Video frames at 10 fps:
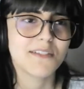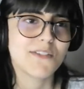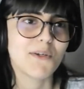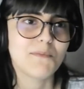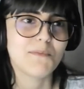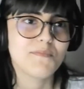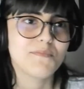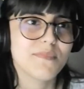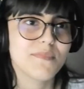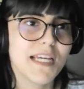So
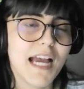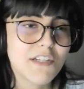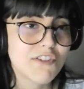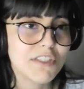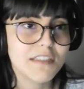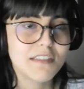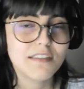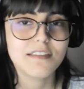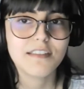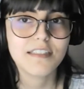
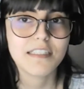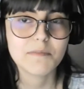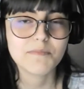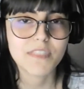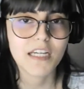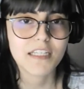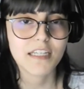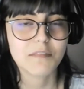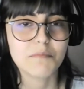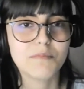actually, I
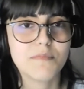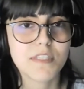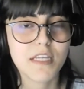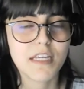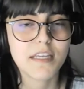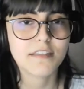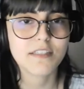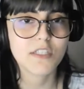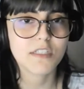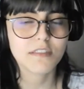can say
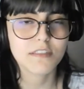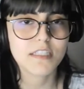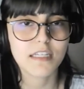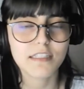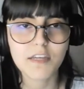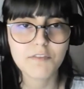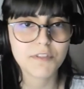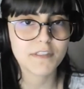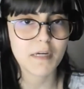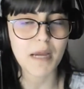this sentence, and
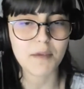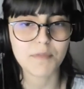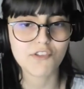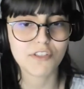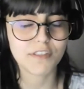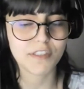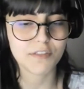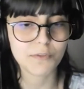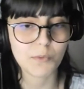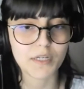every time I mention it
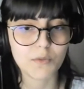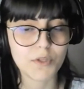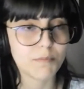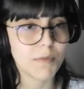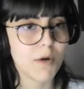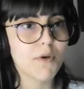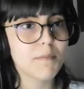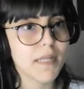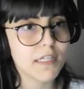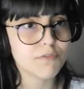everywhere, with the Power
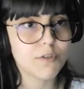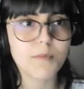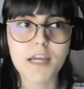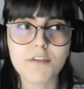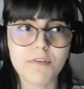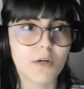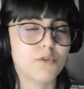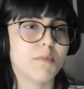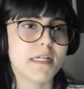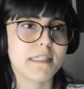Platform, I
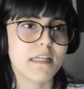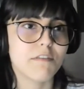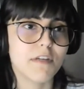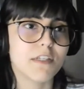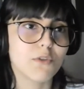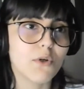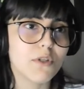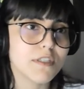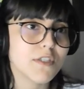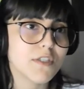found myself. And
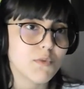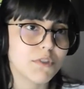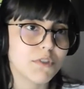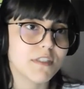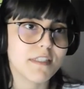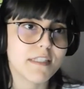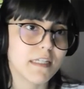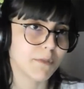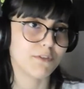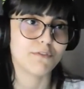all this word is
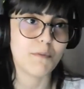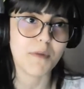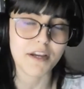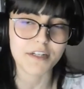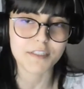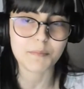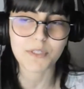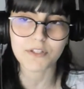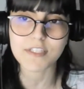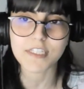coming from my heart
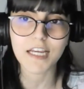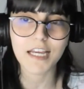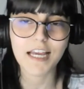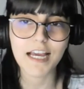because